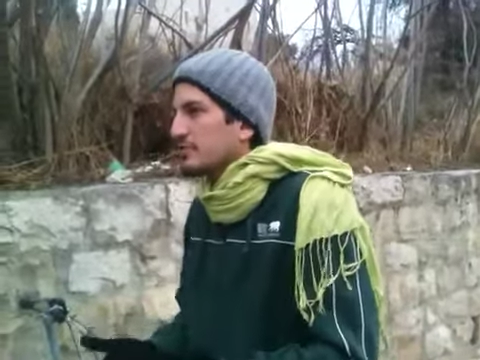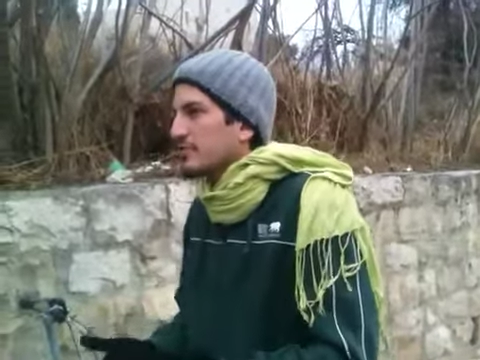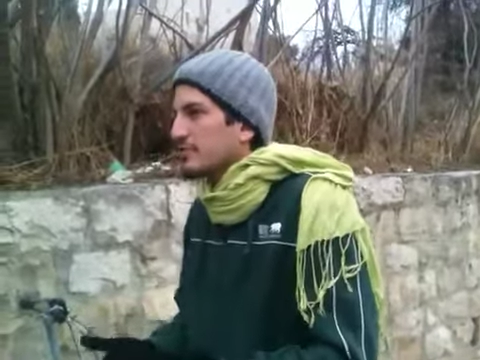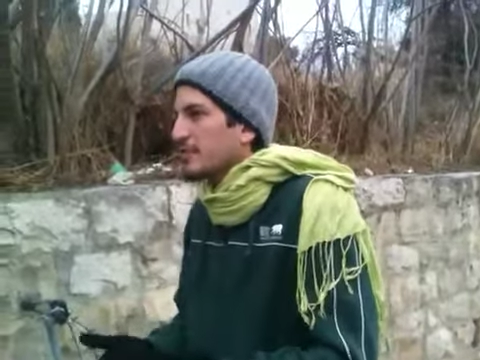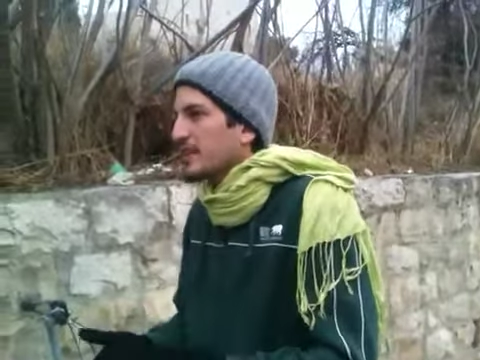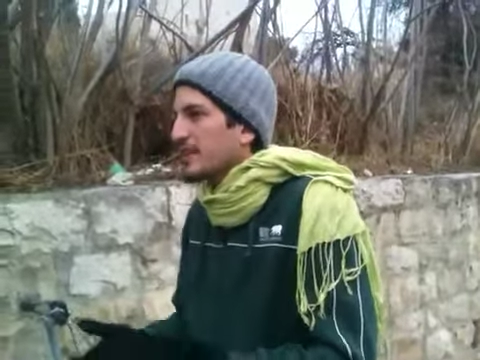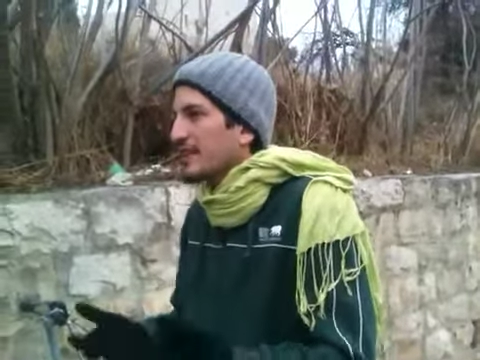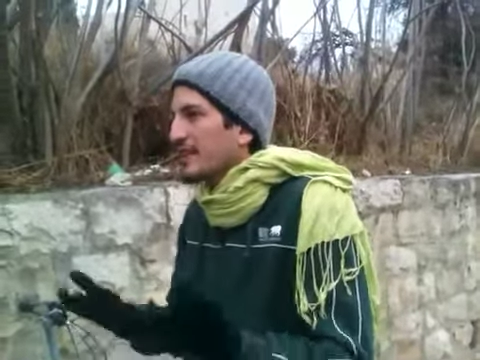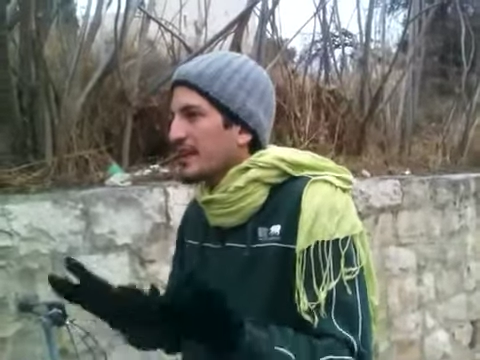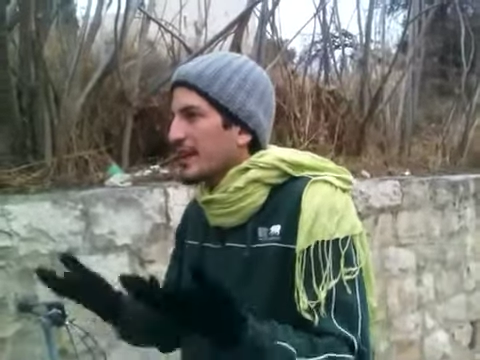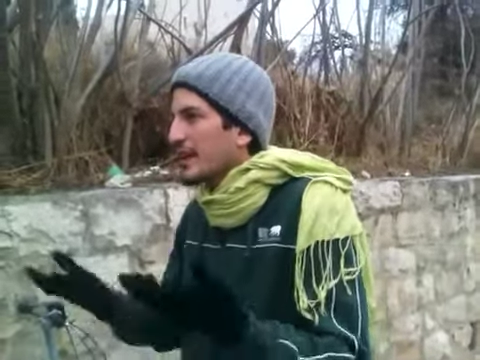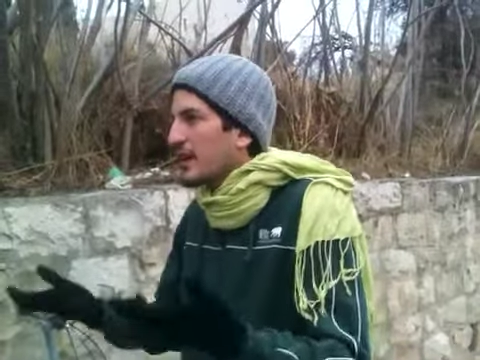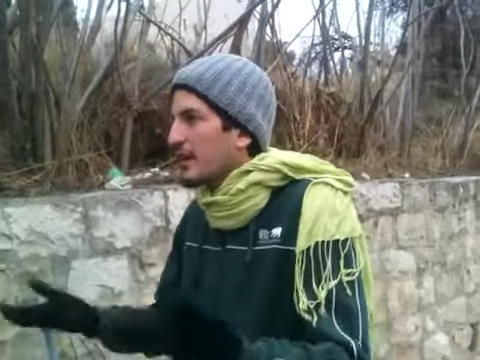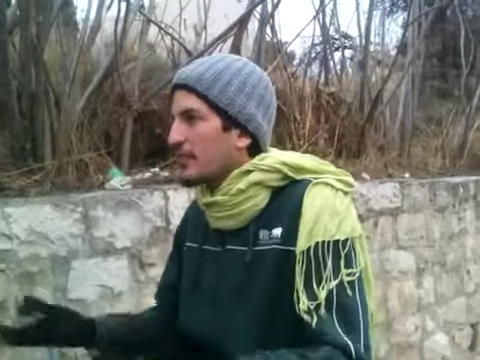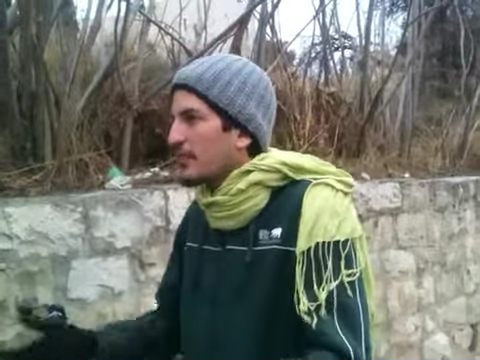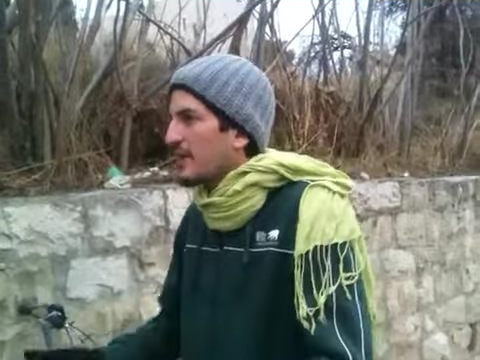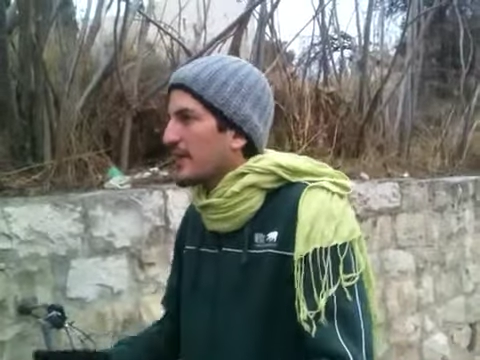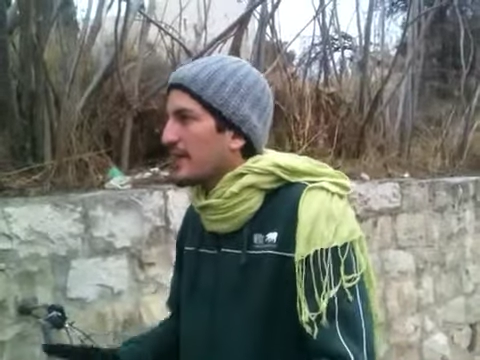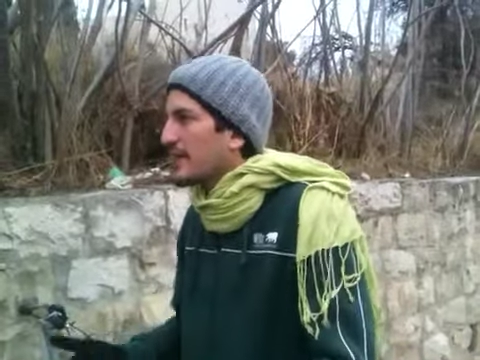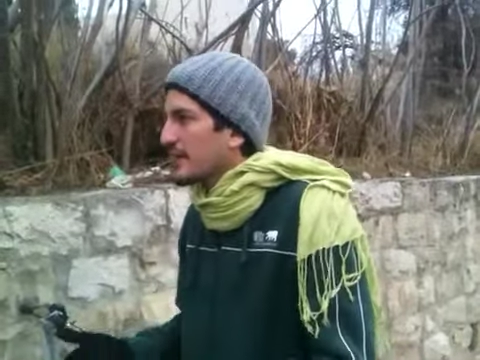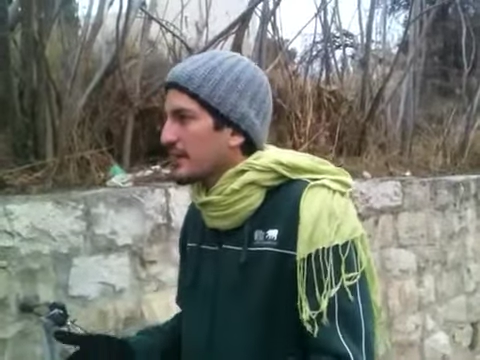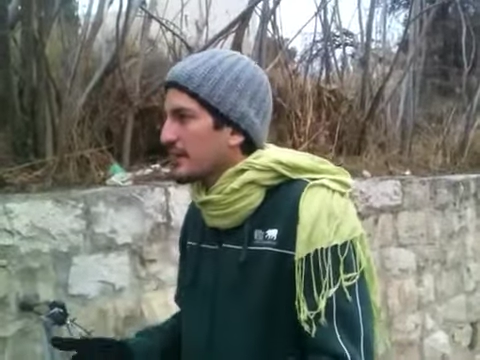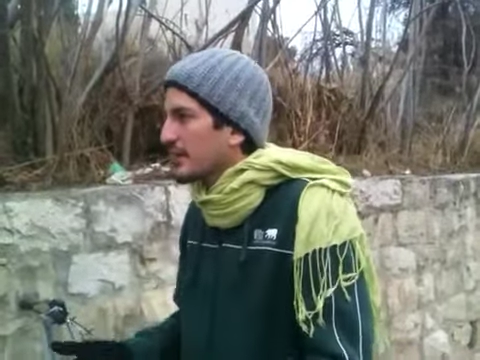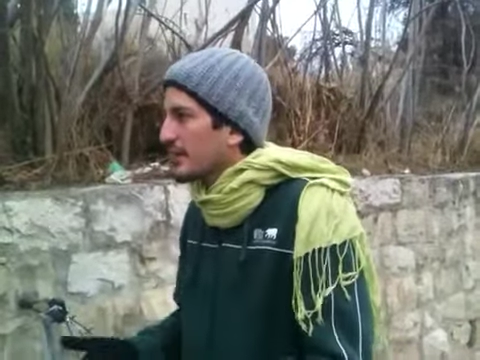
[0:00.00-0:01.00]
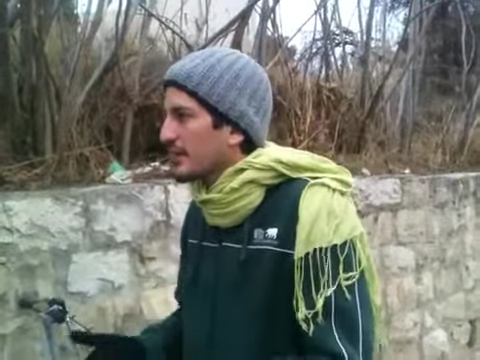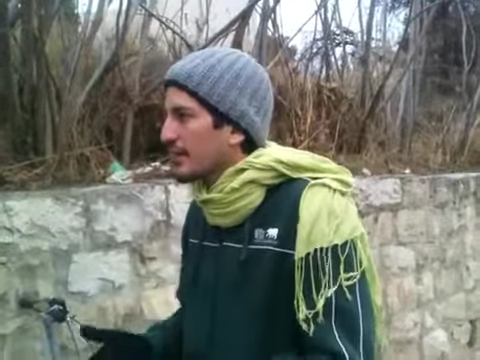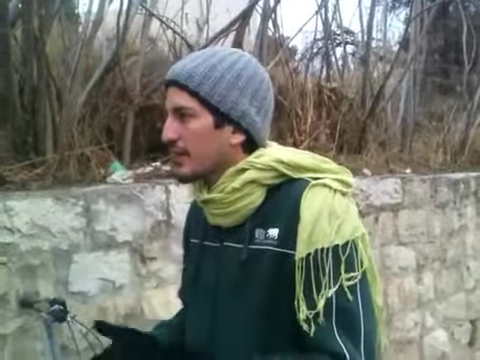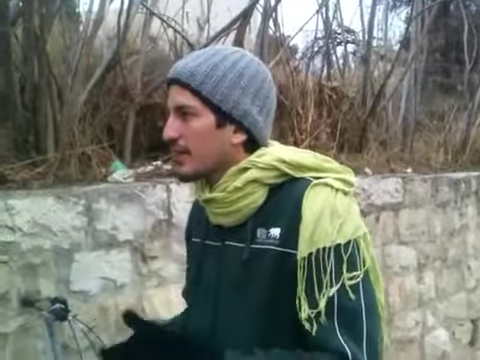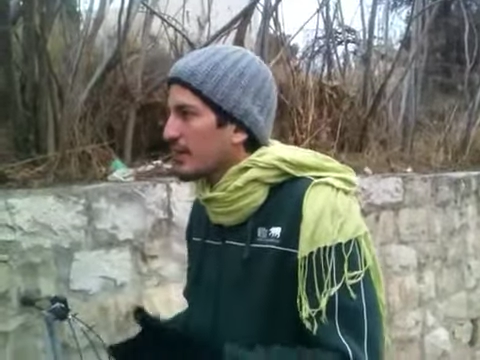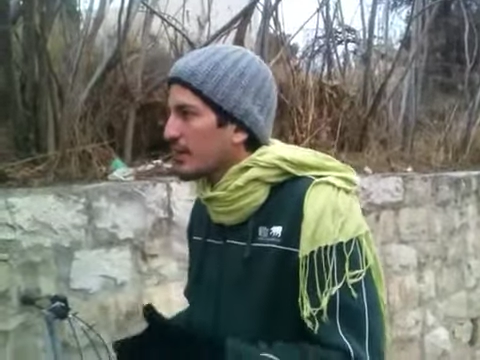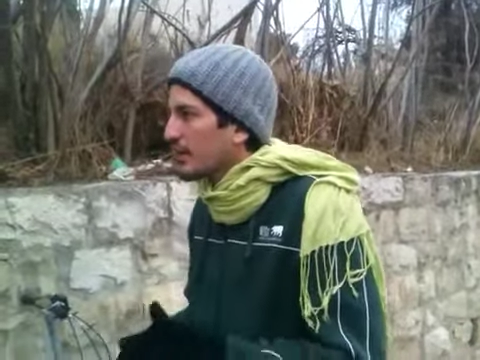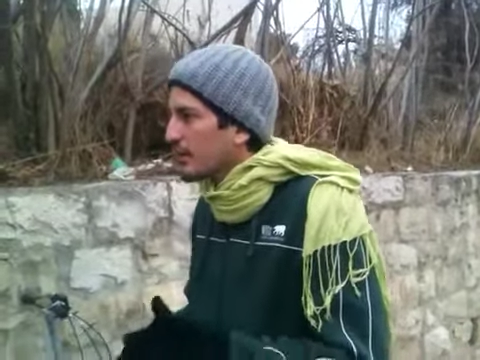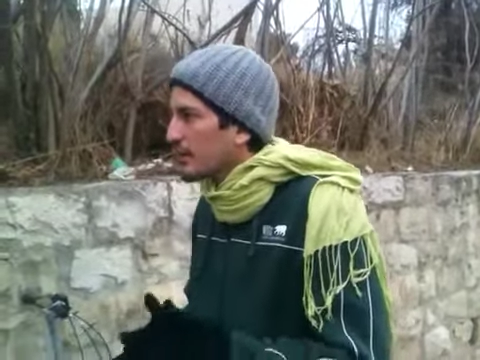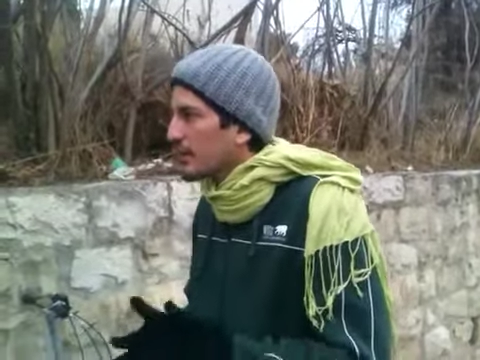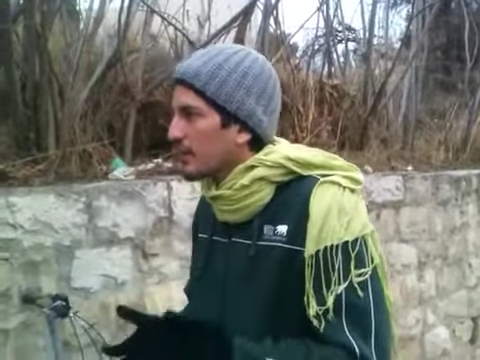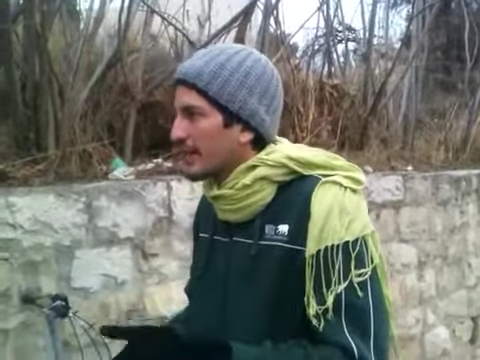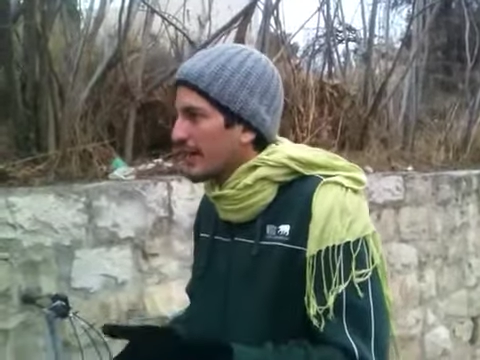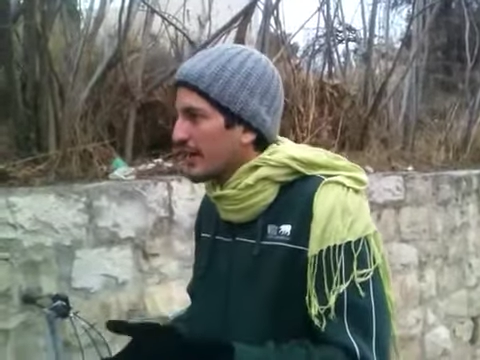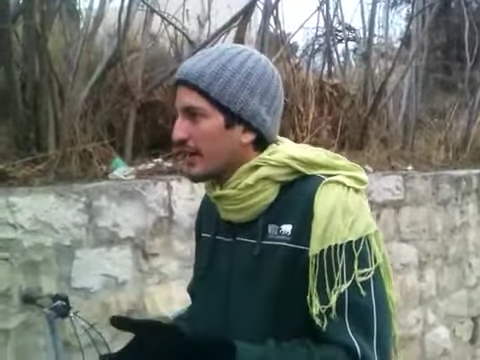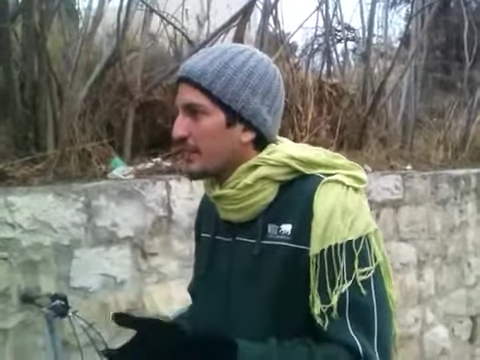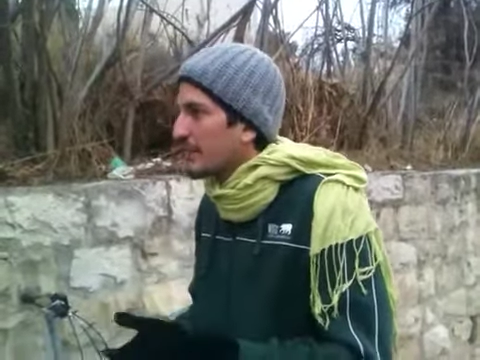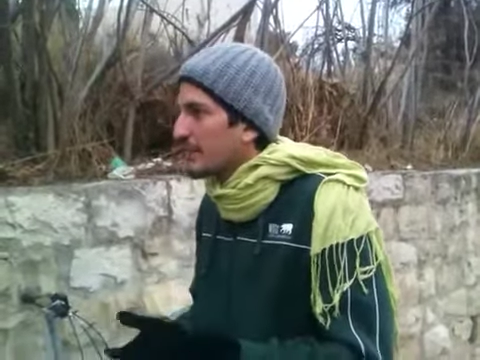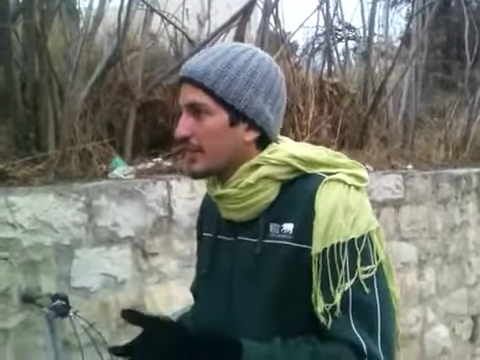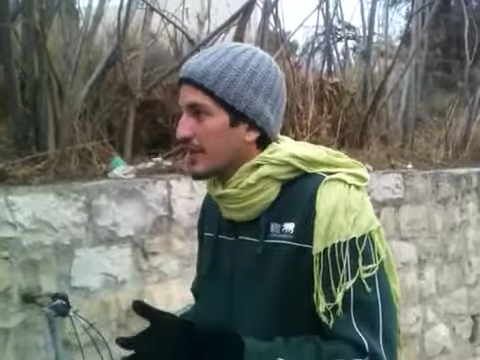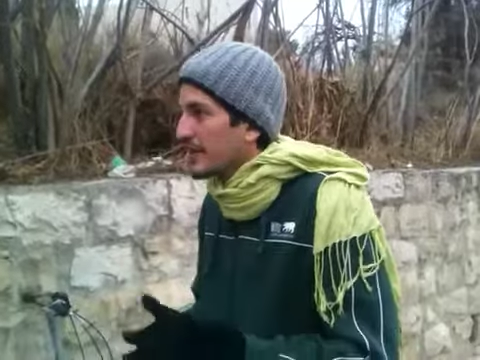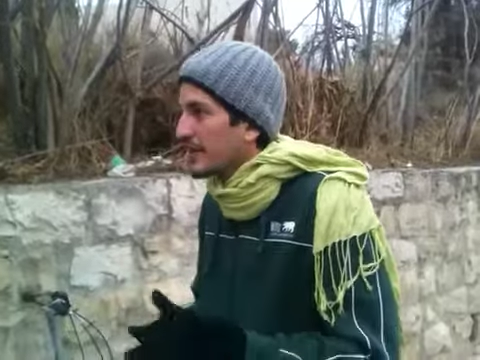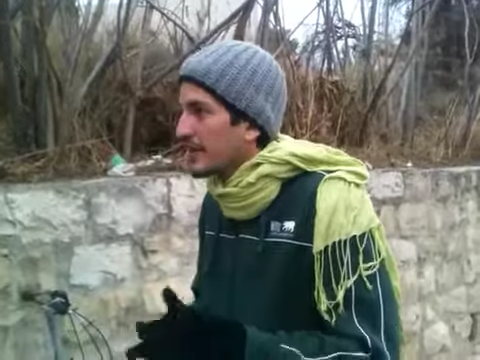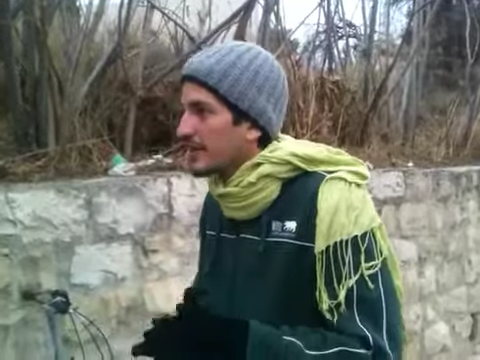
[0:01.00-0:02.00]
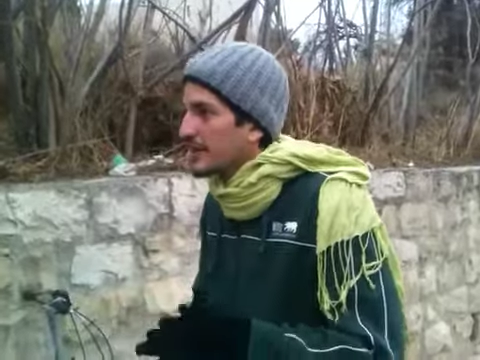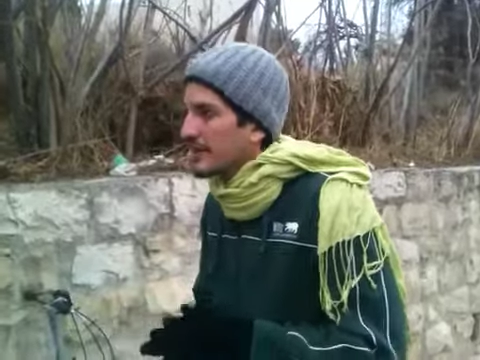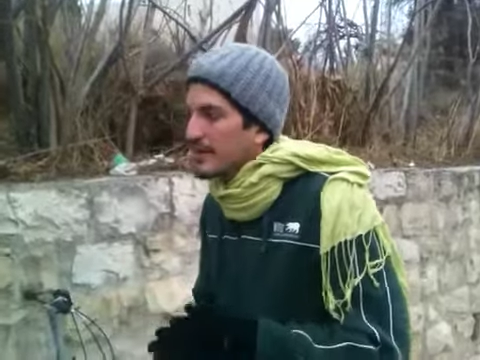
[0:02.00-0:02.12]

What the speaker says: speaking Arabic, they were very local Arabic.